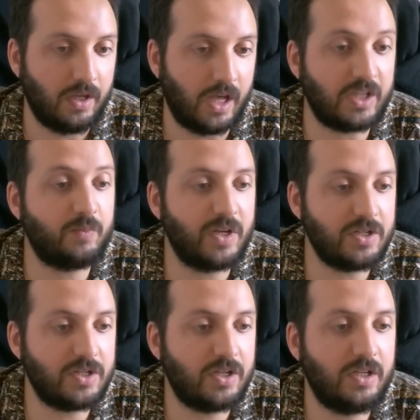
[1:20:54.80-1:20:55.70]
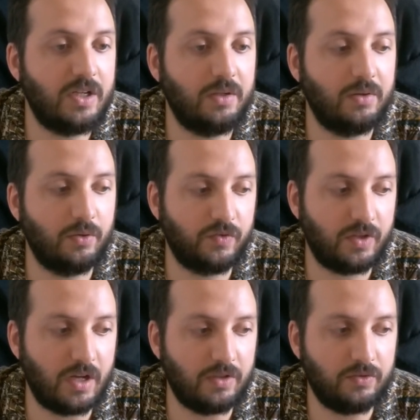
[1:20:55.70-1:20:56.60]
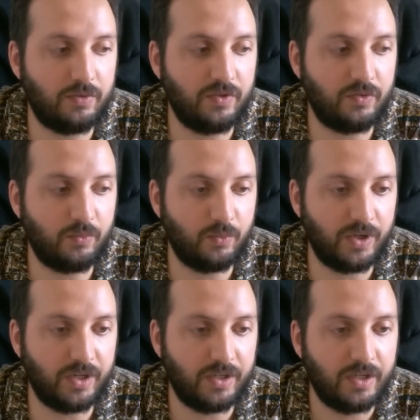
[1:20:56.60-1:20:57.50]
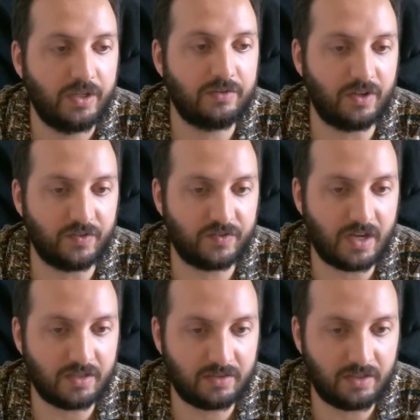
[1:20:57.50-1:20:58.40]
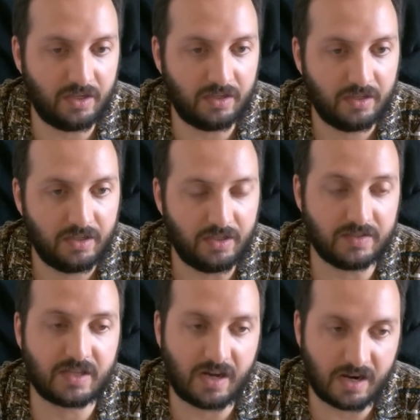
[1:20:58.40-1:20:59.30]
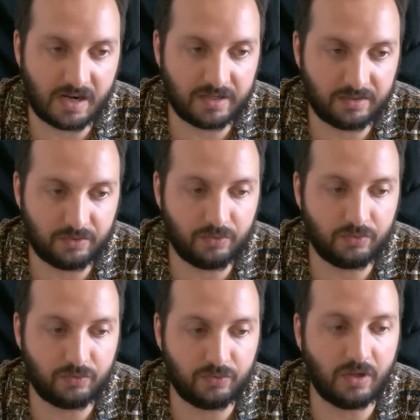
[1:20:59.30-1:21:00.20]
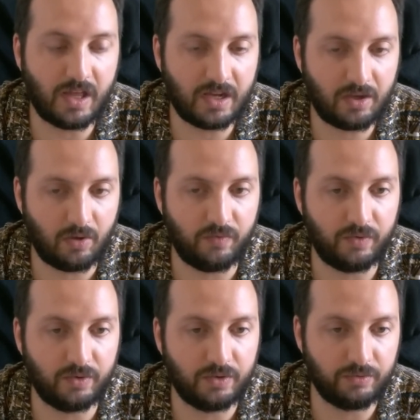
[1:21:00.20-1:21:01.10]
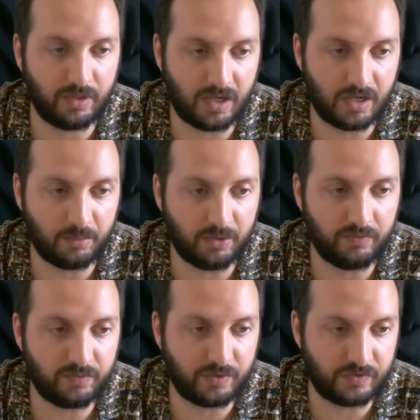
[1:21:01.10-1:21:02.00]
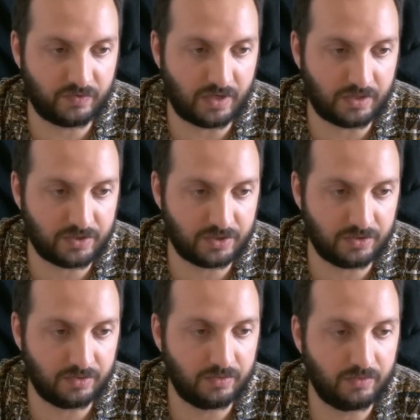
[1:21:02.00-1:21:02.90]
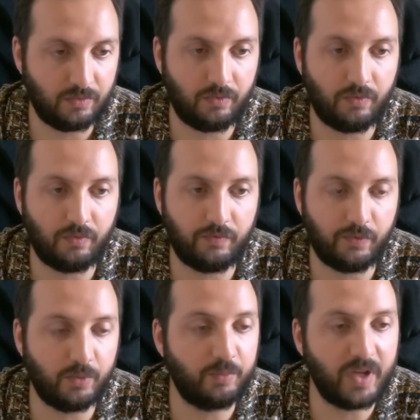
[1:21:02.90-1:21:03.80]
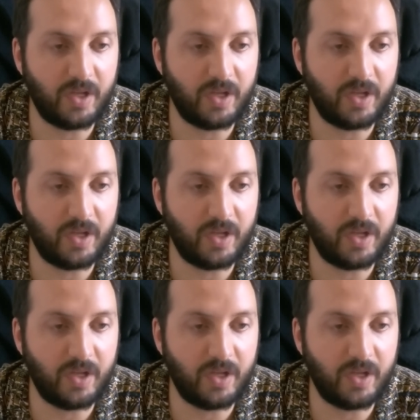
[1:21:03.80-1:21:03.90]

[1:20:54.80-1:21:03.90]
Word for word: especially in those countries where transacting is hard due to the lack of uh, reliable infrastructure for